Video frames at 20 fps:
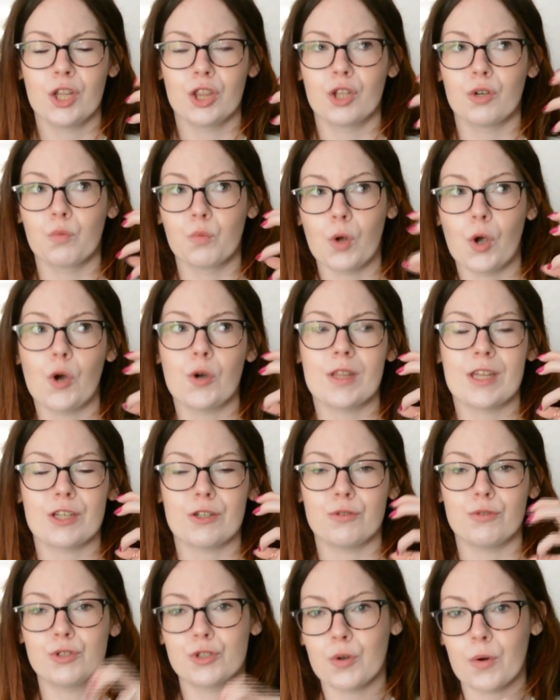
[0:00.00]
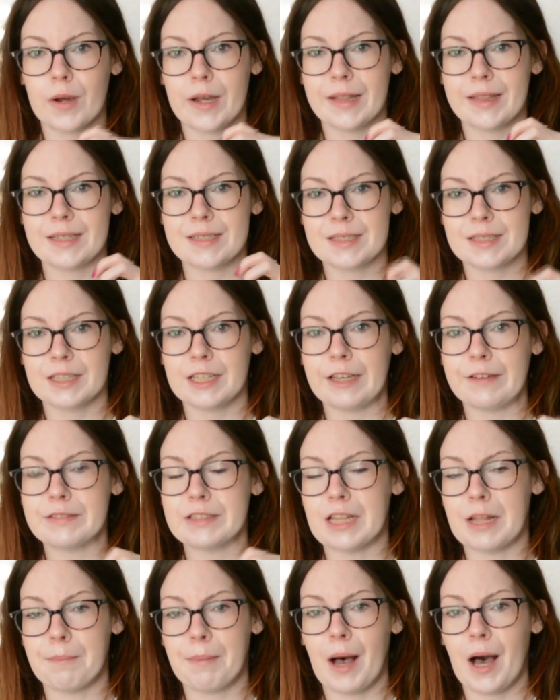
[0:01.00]
the row that you join the
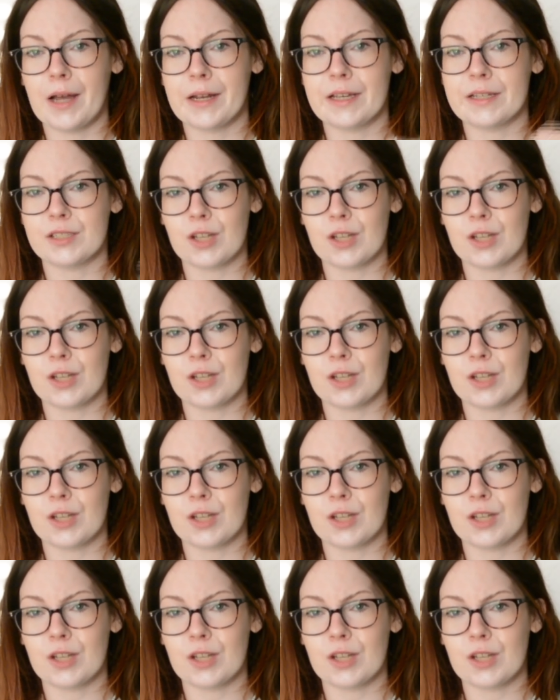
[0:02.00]
sleeves and the body